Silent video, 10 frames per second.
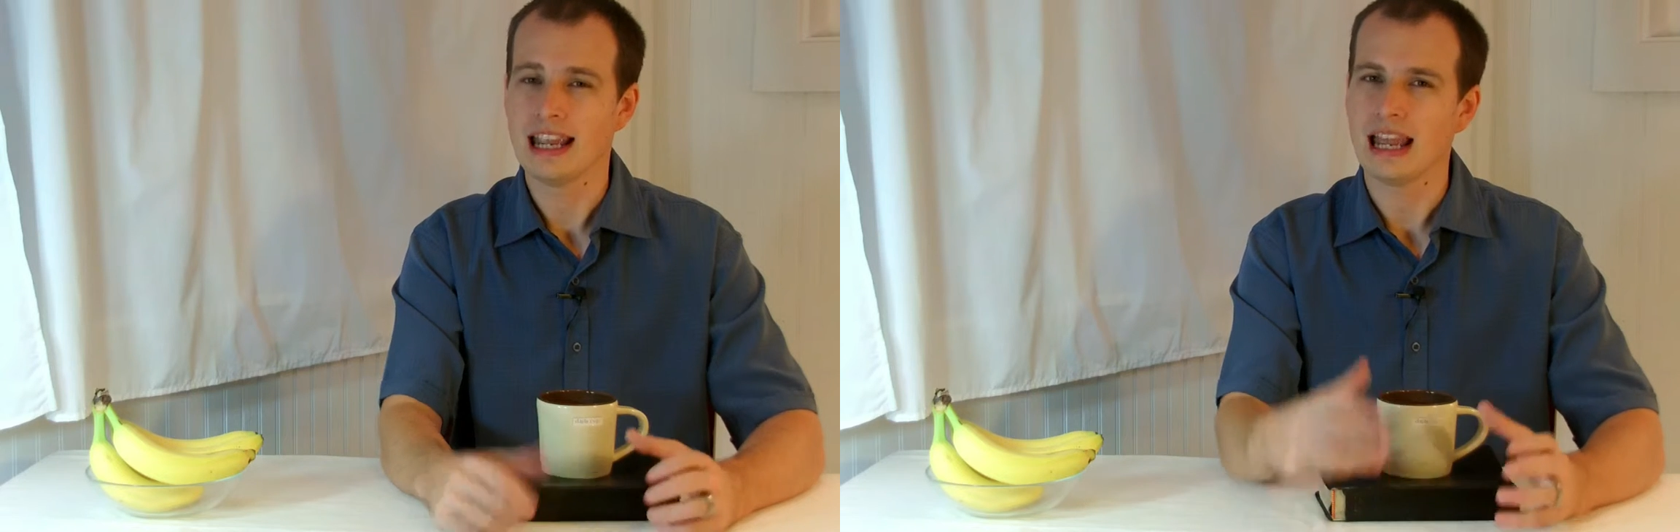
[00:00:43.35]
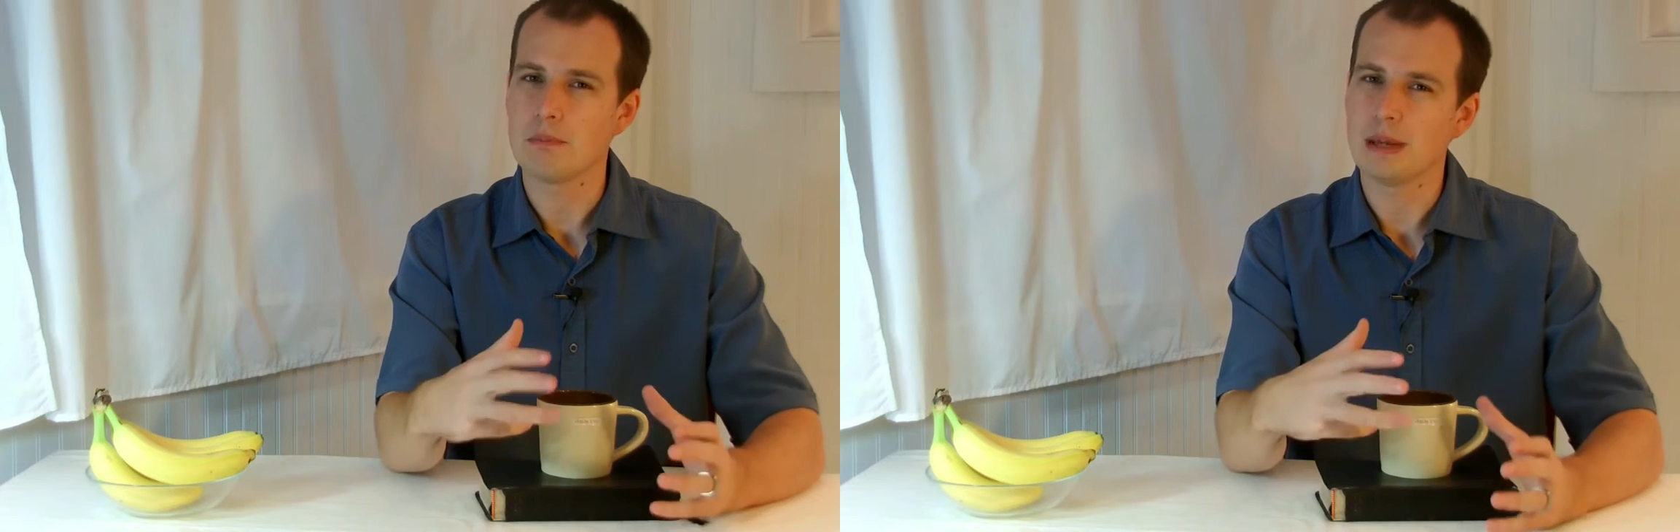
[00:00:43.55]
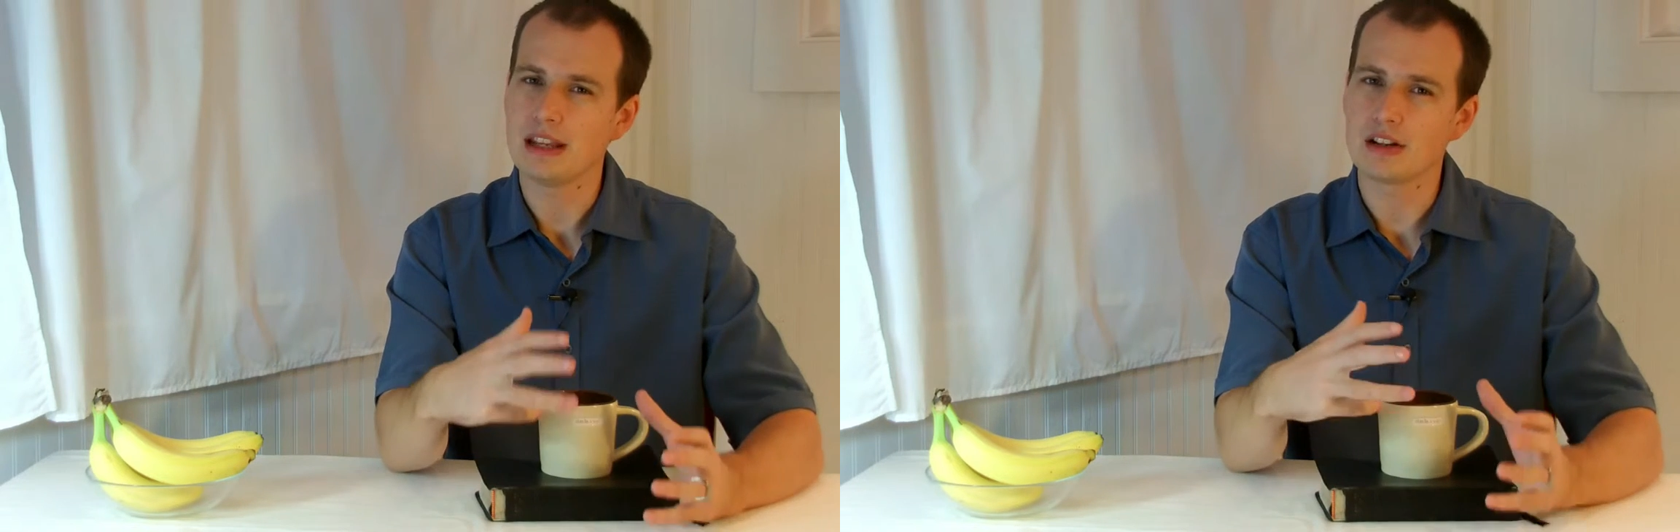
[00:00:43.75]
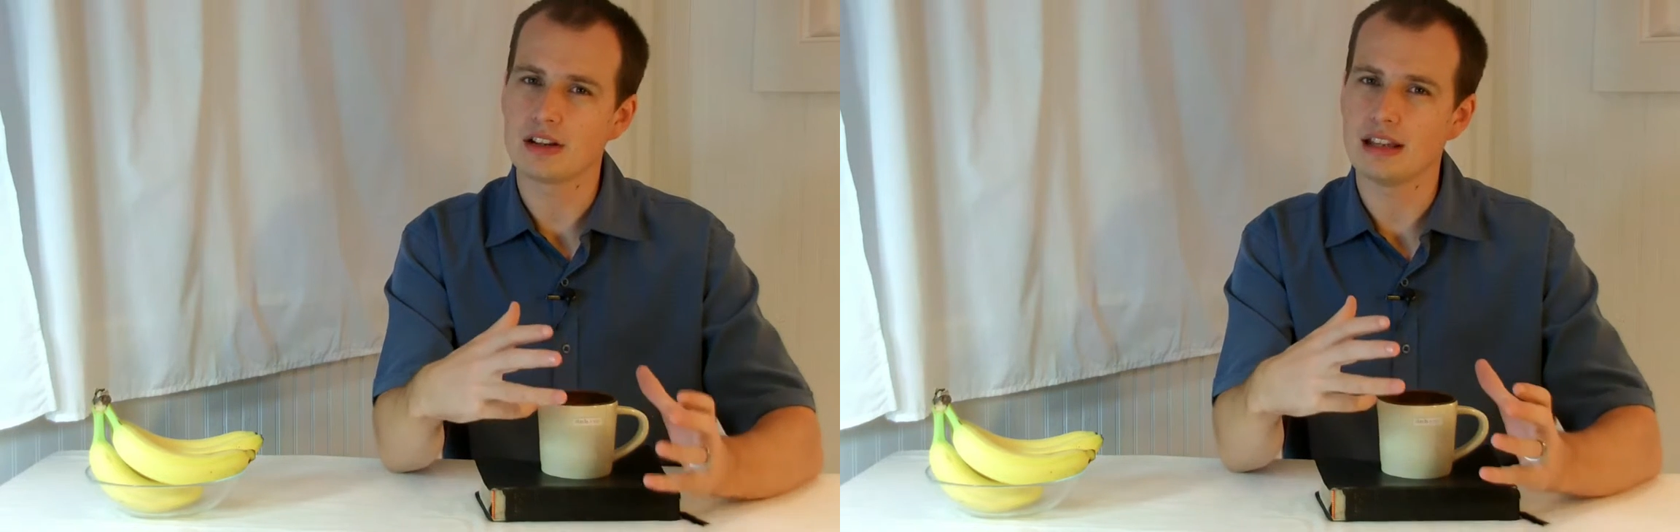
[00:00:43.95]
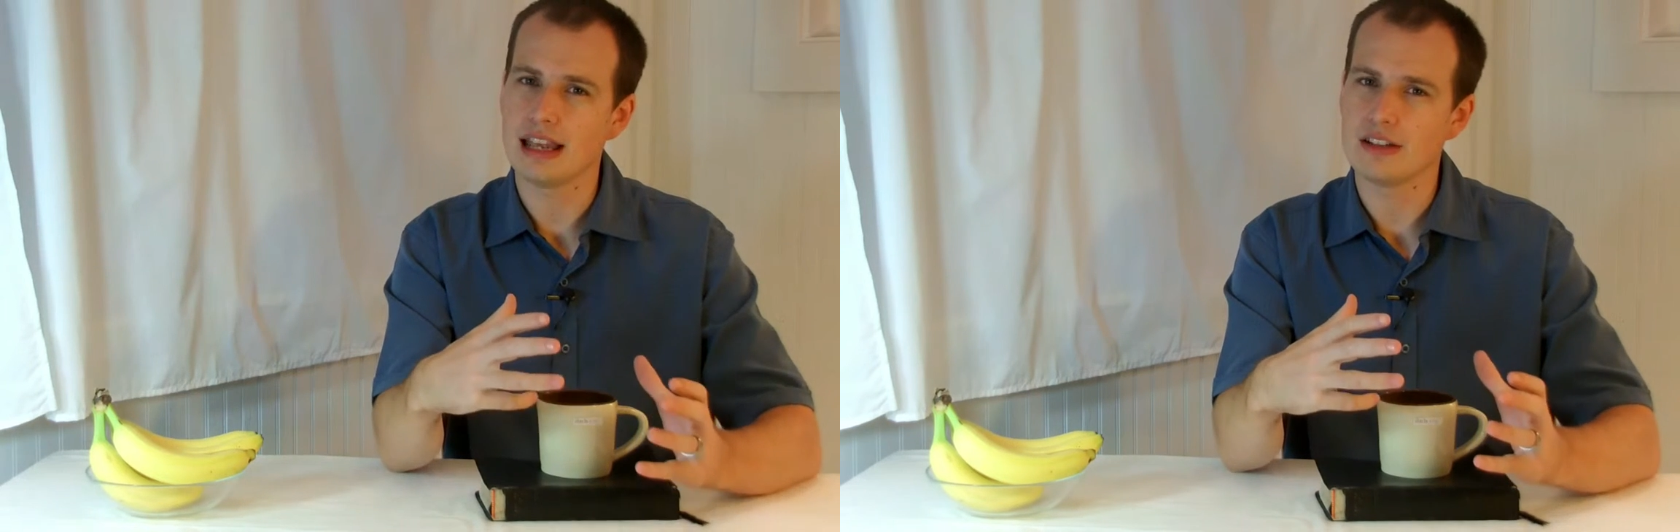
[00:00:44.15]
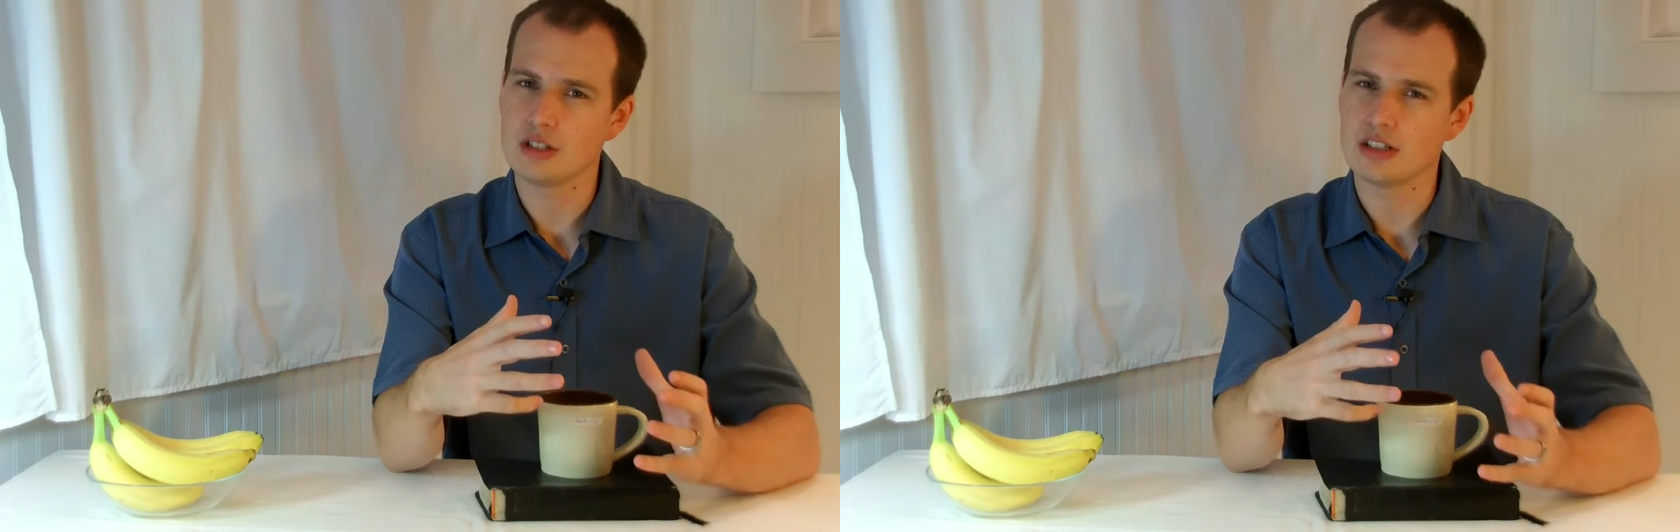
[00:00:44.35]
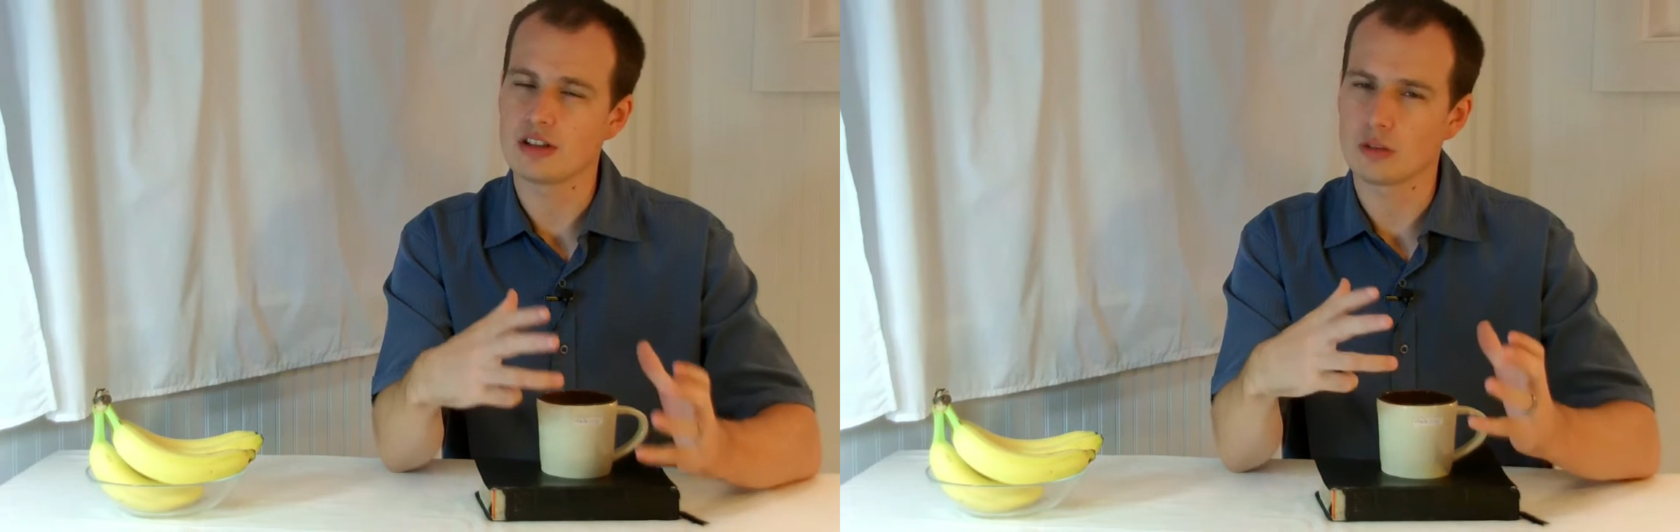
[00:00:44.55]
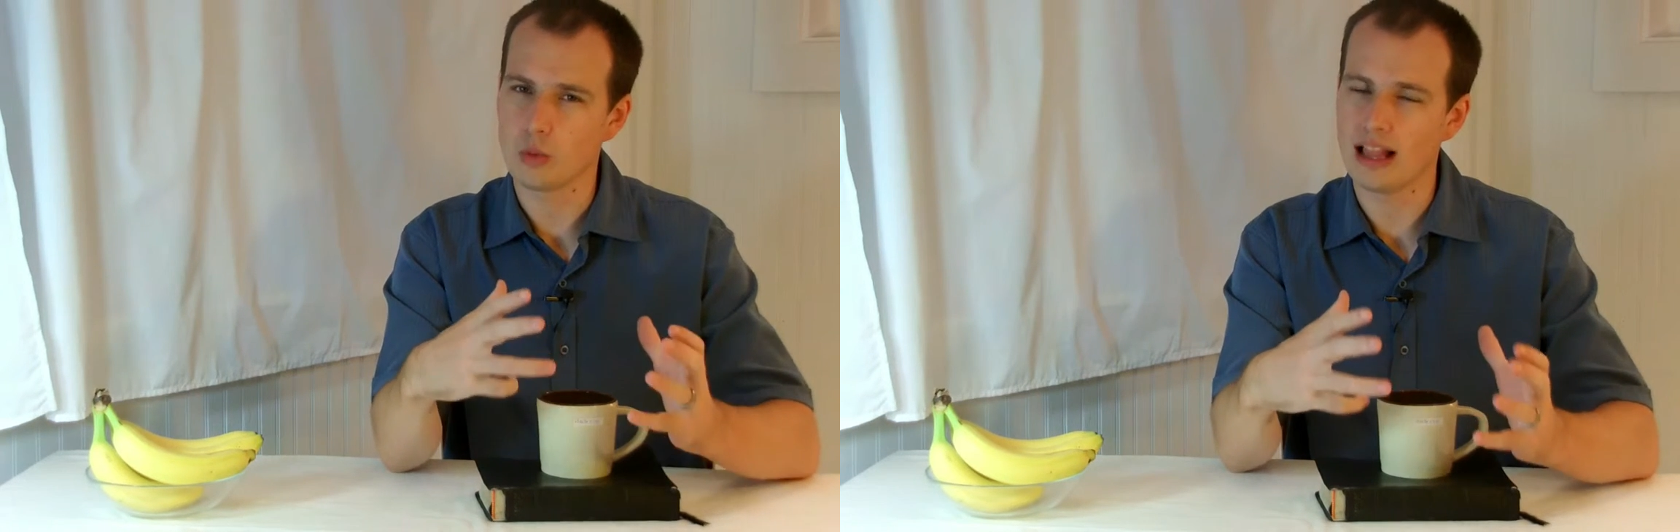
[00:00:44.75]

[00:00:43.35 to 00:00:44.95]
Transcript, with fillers: And Peter and Jesus